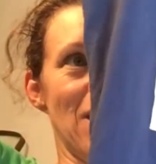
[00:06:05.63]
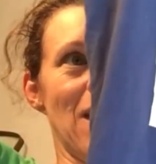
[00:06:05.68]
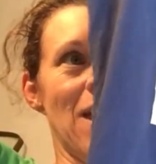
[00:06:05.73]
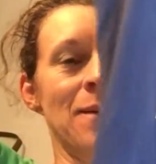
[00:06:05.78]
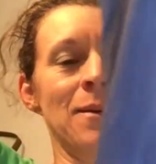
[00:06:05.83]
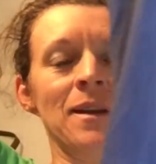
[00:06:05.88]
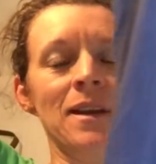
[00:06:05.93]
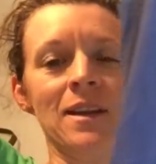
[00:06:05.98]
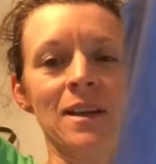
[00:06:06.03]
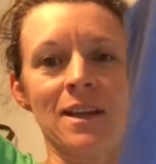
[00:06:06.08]

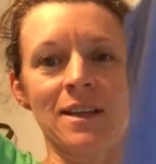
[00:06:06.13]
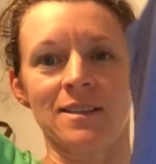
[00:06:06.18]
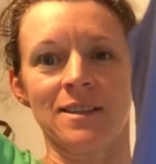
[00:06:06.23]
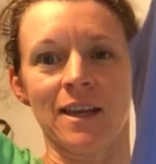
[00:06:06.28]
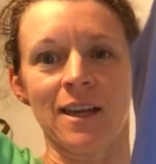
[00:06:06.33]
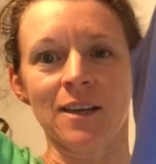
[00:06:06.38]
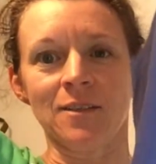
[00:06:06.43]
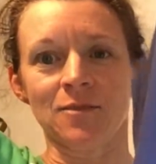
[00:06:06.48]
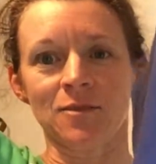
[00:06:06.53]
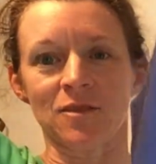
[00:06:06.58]
I mean, it's
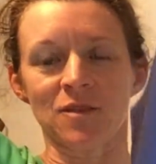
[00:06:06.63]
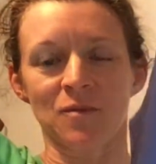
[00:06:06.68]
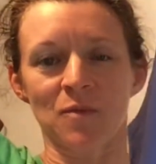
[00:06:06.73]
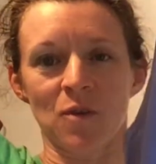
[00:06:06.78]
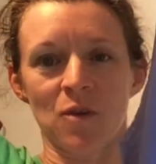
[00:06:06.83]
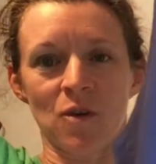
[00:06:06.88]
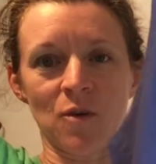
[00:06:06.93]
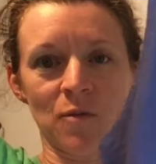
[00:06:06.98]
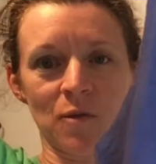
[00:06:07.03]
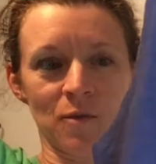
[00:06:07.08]
extra
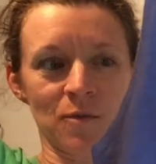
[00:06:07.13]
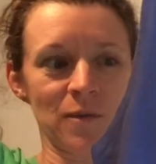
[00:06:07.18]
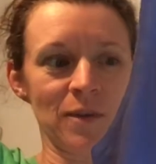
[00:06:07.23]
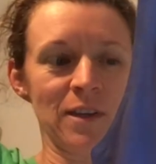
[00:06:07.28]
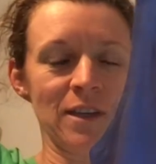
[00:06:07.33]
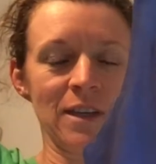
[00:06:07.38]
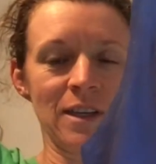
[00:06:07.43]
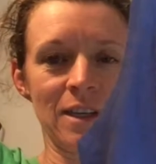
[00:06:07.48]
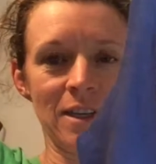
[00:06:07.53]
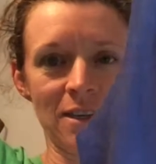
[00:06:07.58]
small, but
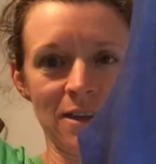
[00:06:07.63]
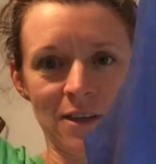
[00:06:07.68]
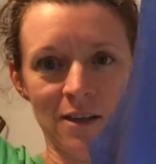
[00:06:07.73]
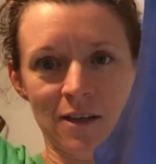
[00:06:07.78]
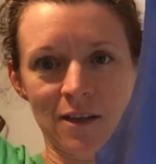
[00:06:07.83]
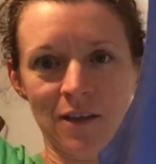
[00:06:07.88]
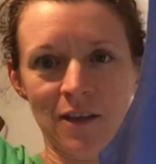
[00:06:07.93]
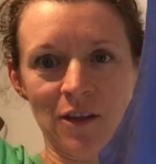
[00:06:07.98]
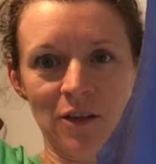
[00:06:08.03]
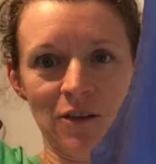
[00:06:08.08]
really,
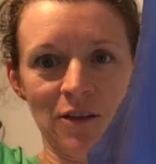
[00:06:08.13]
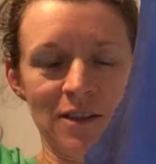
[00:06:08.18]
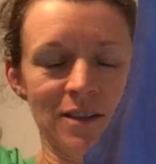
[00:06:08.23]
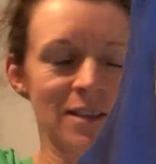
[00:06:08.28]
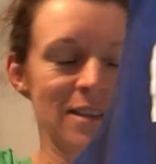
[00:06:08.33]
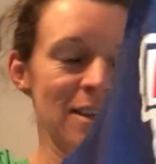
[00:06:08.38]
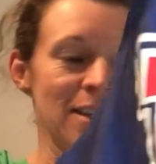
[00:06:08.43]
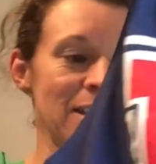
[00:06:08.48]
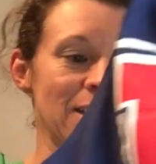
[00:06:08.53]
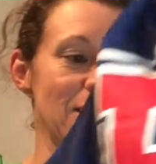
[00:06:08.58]
I think you could
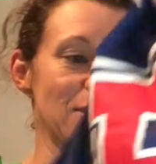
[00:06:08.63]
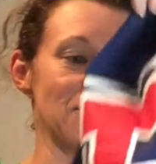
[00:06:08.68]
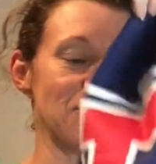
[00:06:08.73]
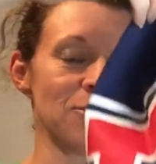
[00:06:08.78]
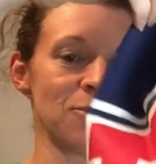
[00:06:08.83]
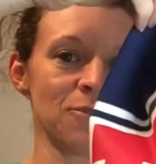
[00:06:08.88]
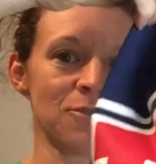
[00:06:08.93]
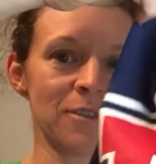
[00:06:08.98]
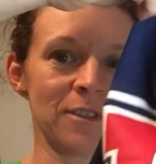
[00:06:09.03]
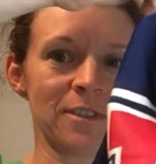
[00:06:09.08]
sell it as
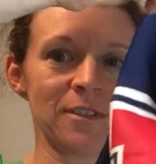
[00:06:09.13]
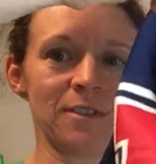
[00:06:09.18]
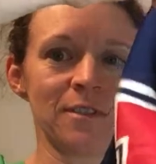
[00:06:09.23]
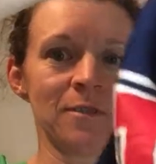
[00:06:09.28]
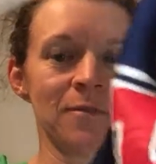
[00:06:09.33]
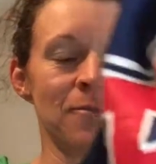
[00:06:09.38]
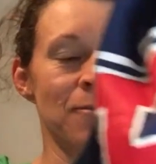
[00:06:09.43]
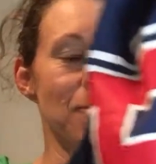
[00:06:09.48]
children's.